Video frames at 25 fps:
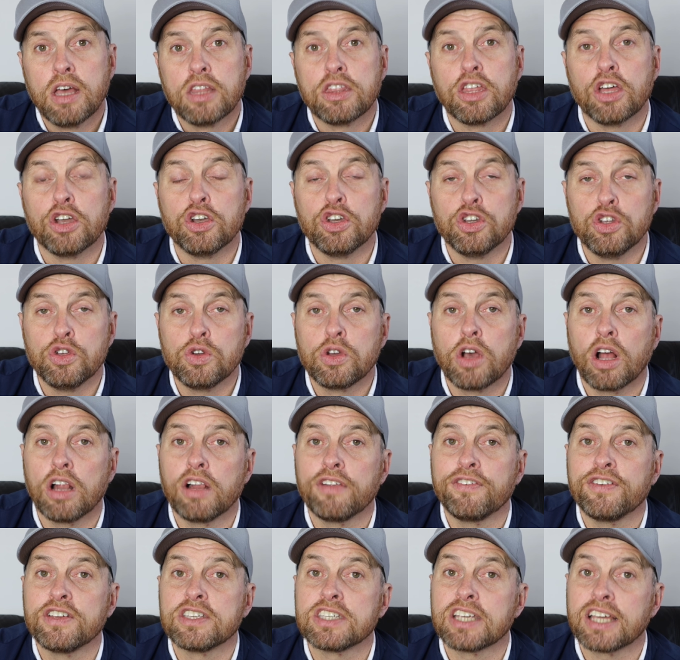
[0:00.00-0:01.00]
that new
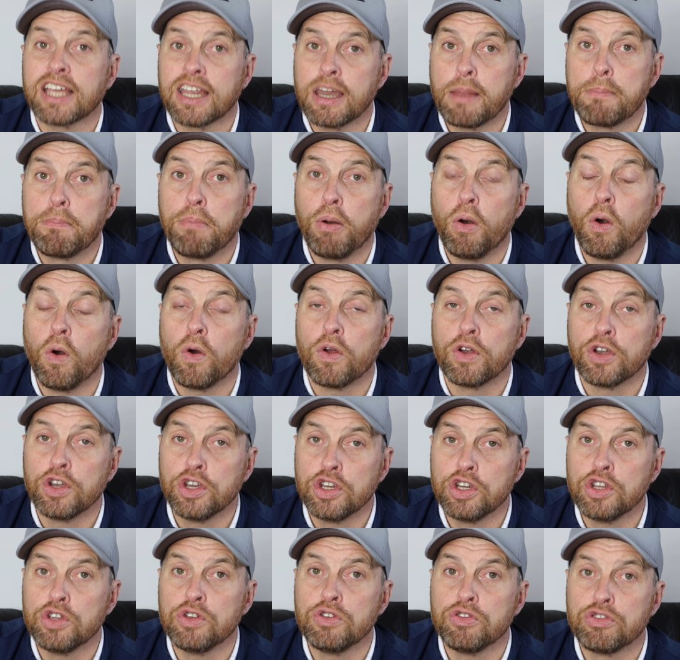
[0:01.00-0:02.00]
golfers are going to put
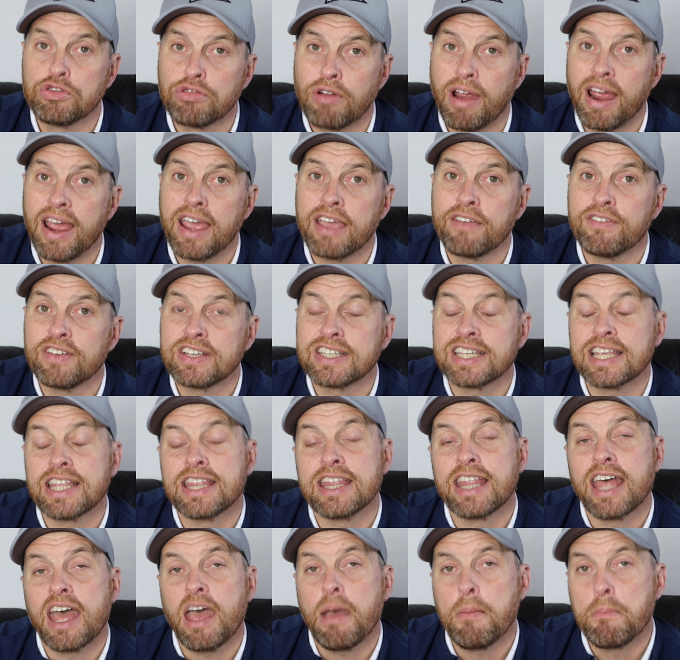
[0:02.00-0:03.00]
new drivers
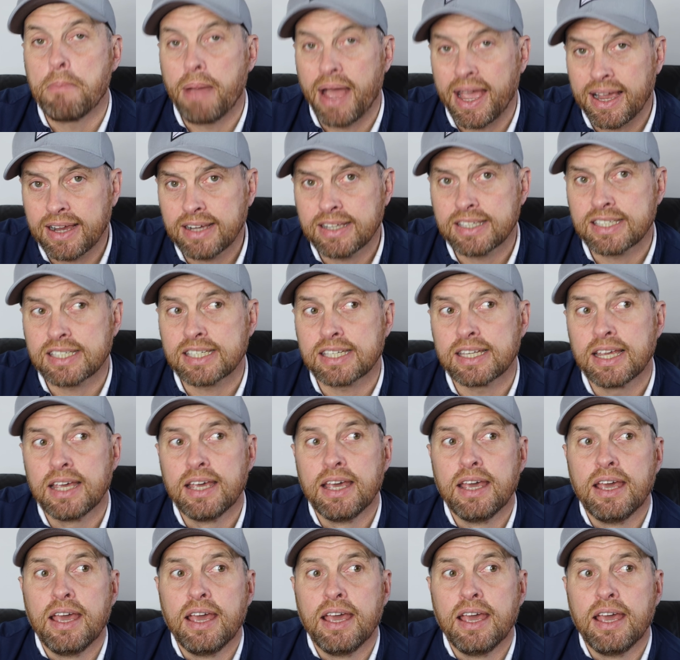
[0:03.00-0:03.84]
in their bags?